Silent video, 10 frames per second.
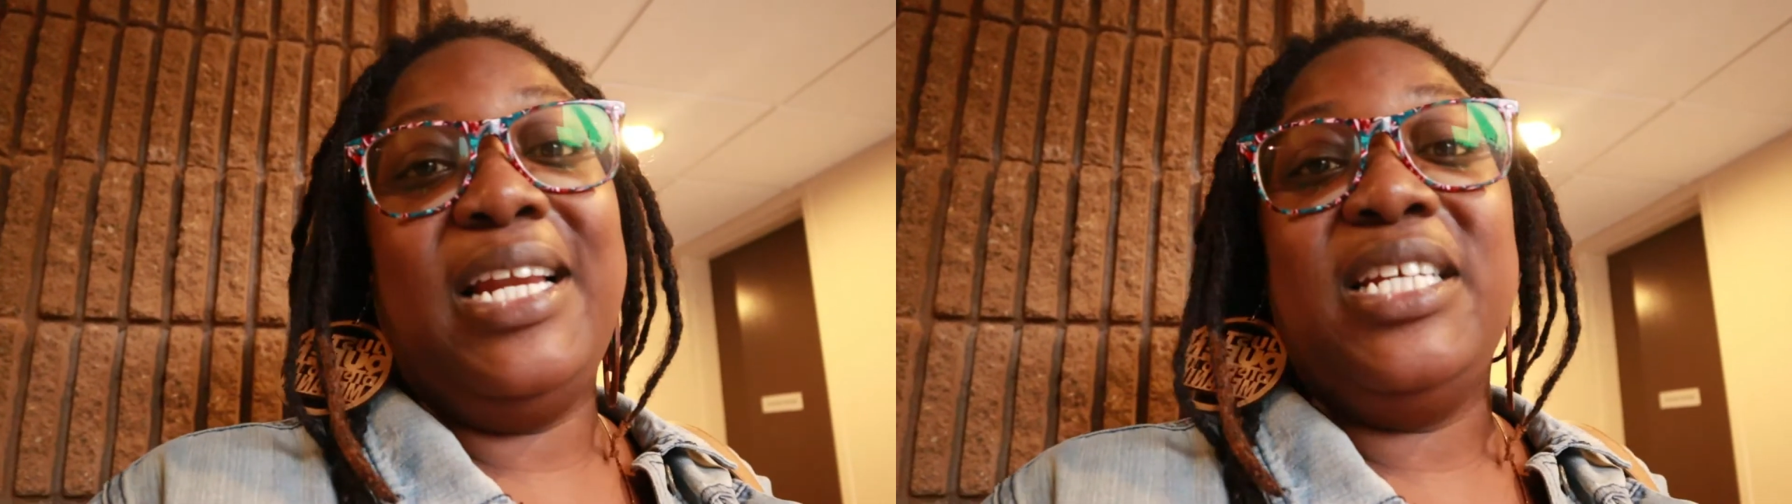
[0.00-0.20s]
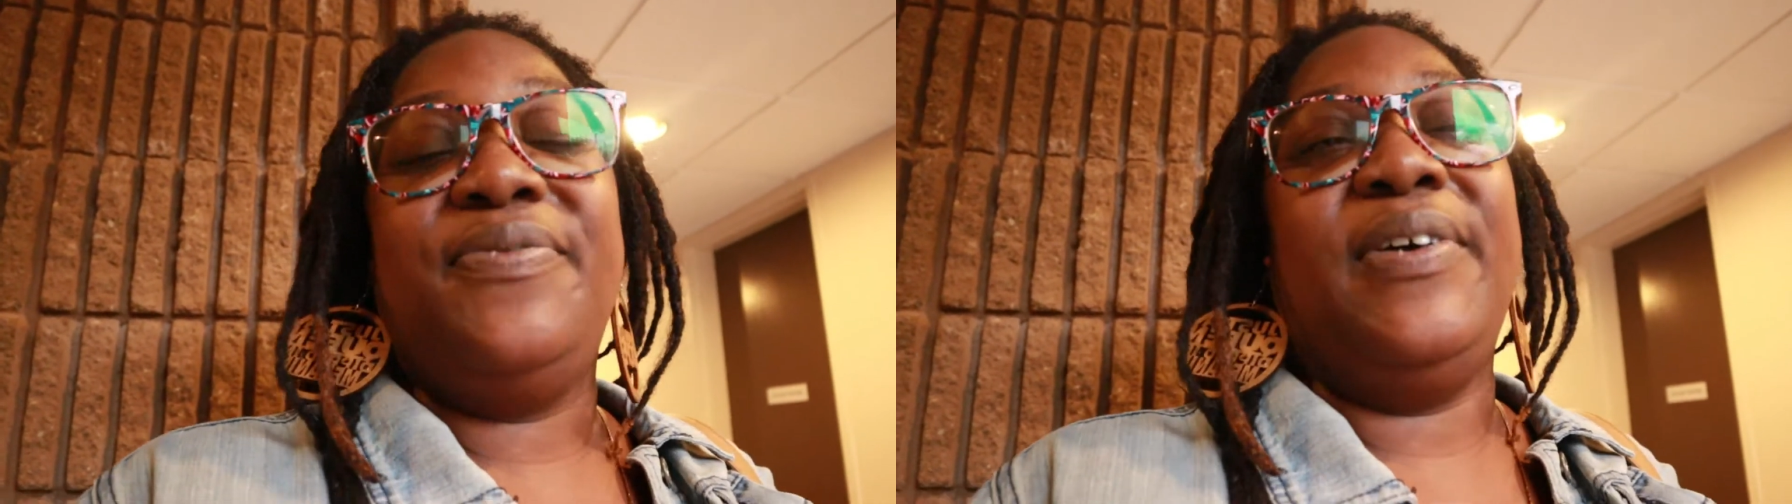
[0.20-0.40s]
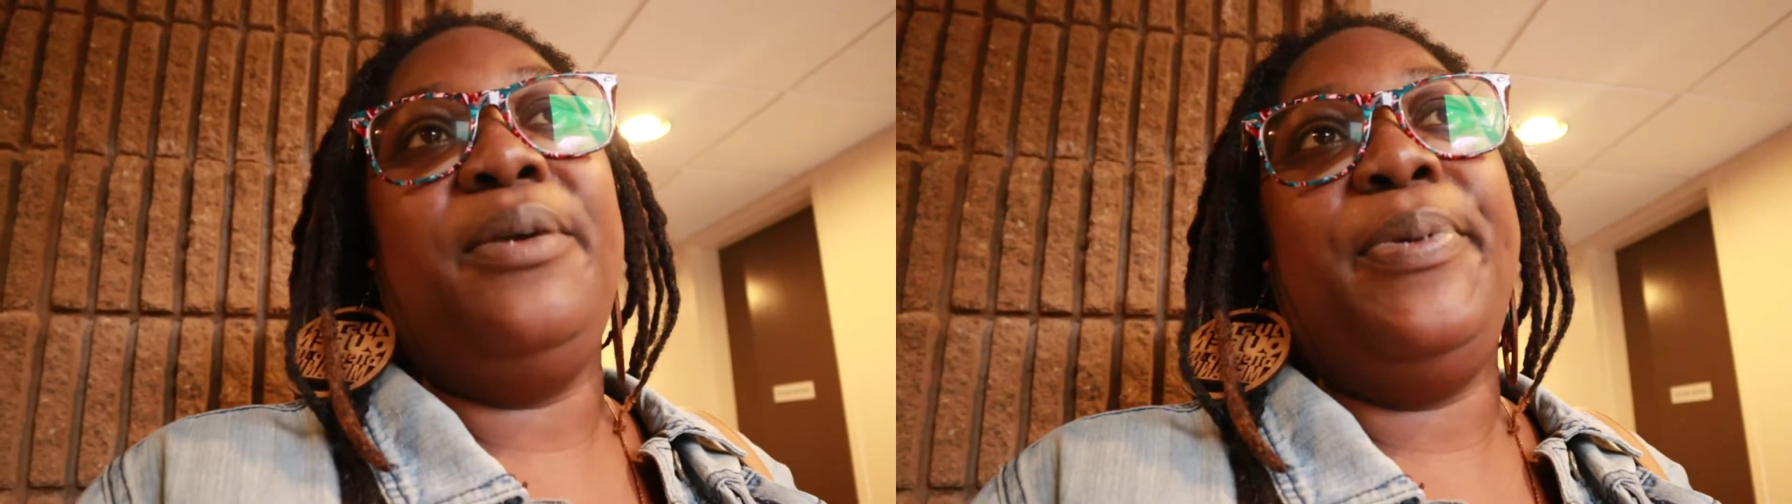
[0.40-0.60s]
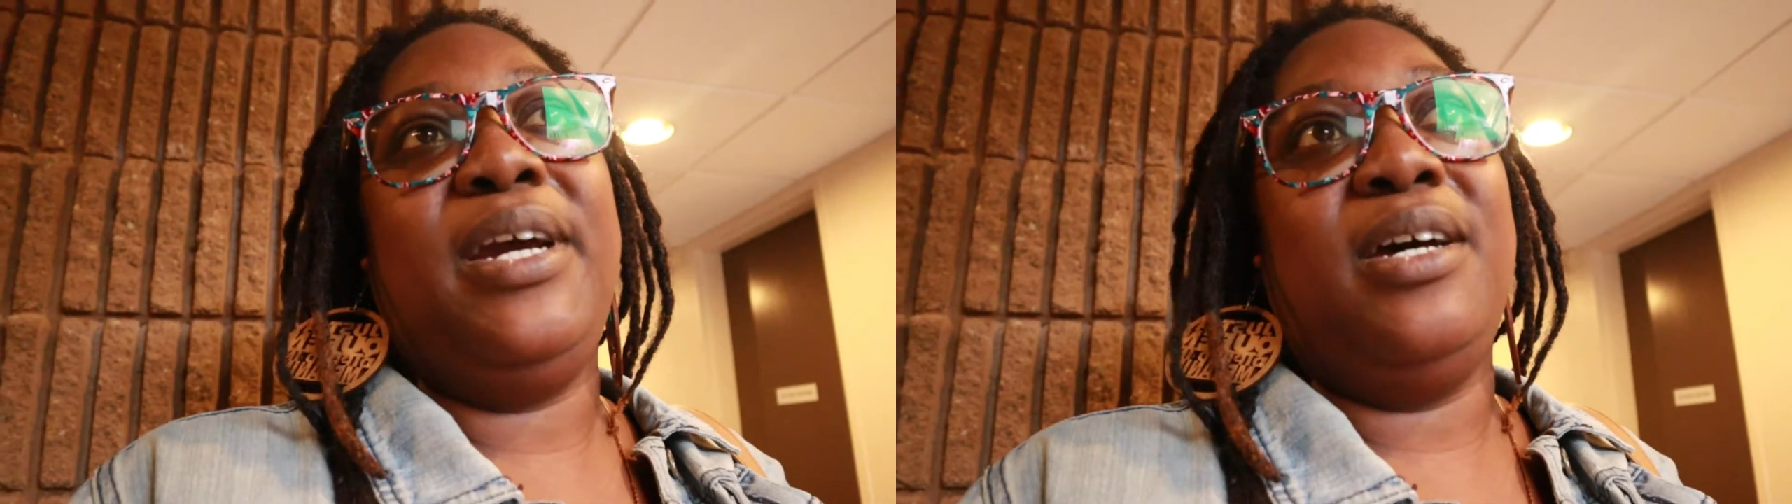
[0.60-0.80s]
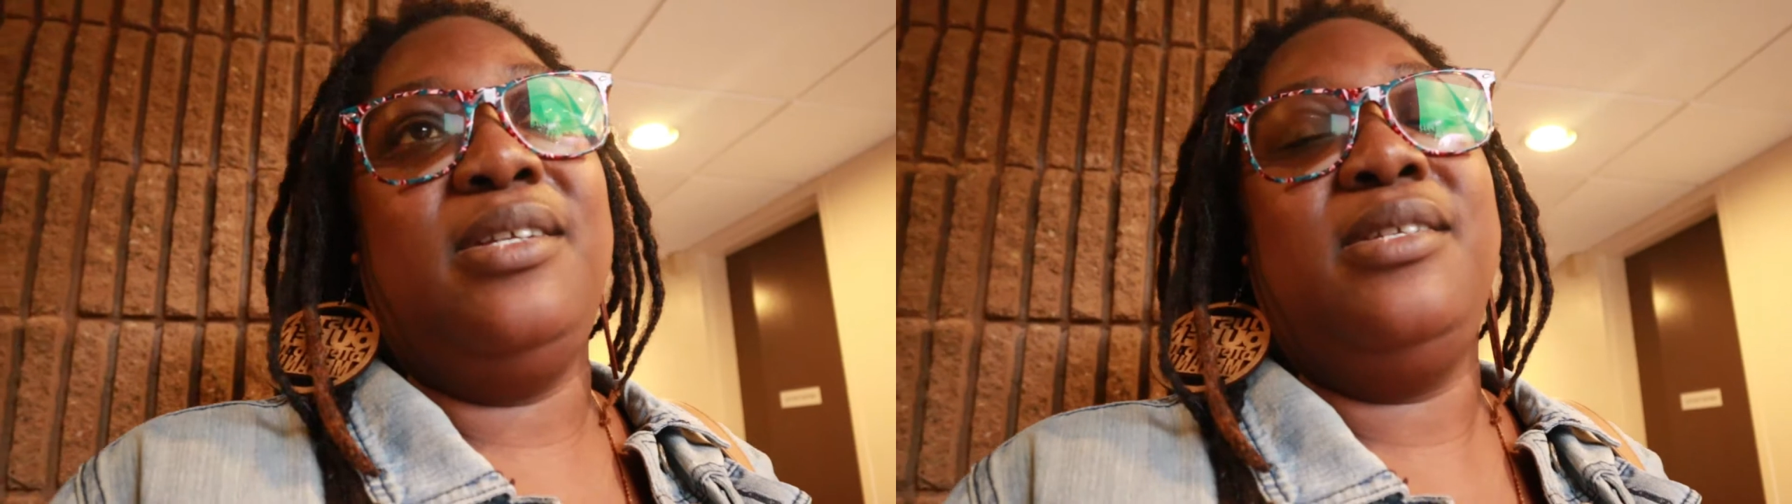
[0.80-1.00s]
And it's funny
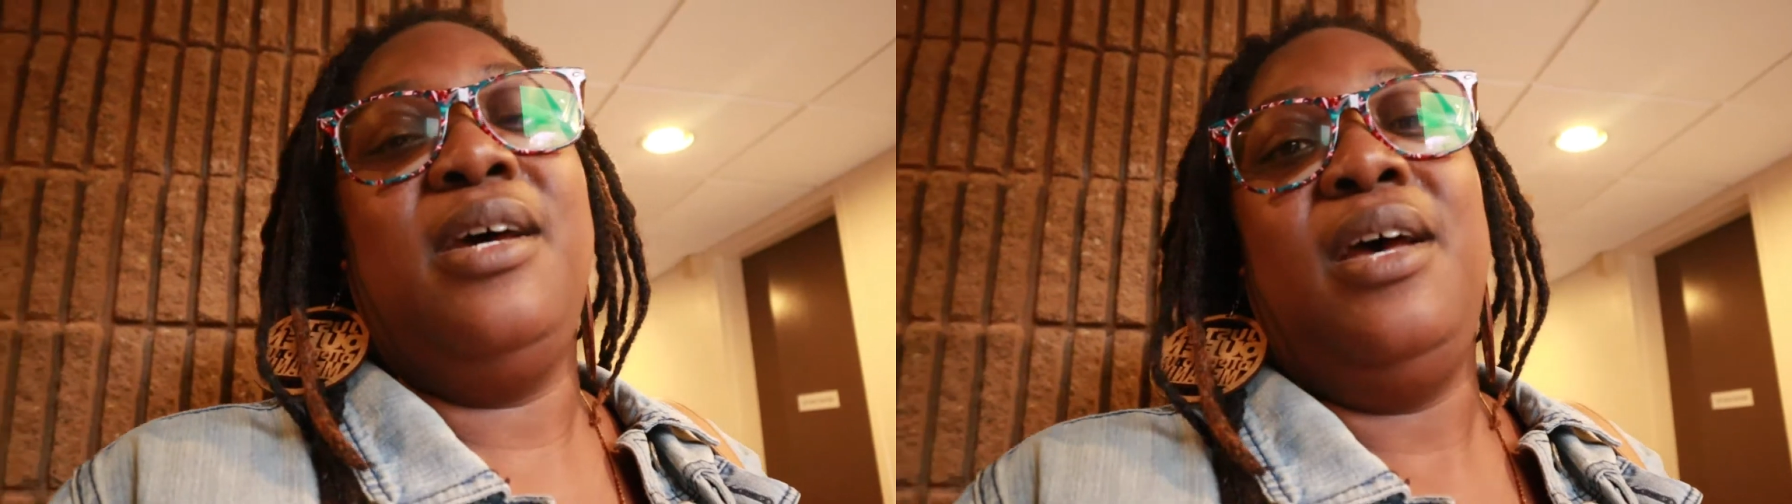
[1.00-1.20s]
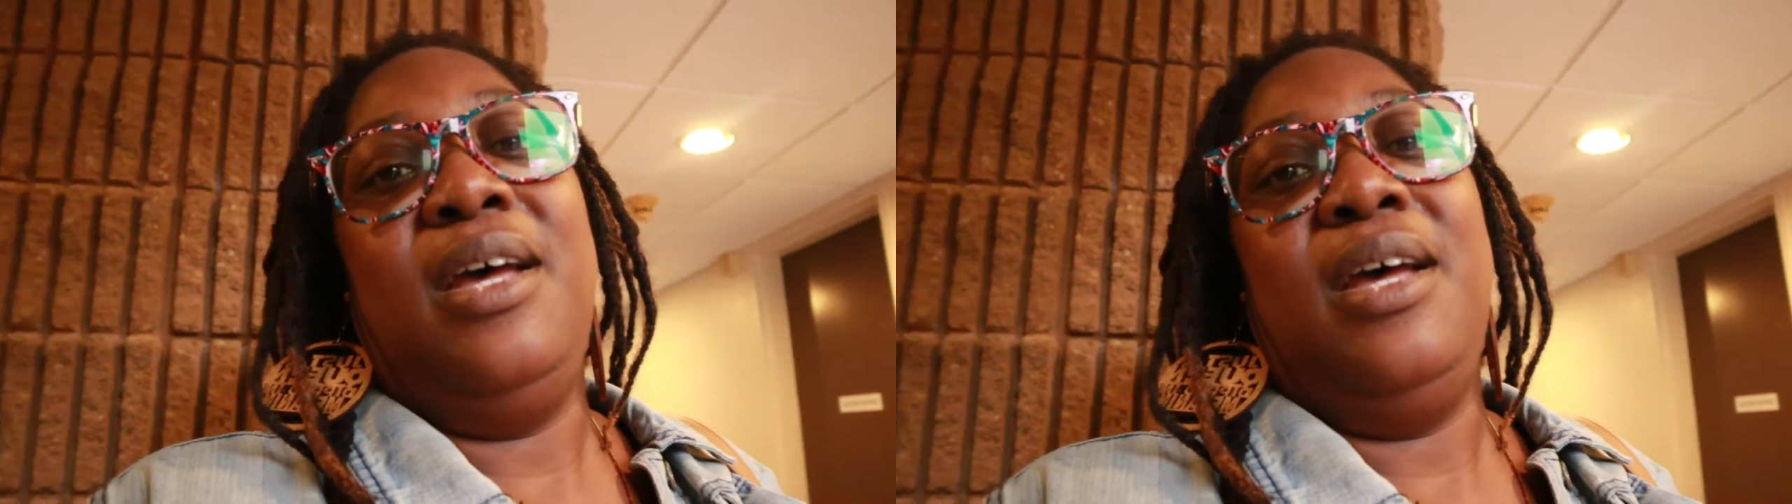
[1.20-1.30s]
because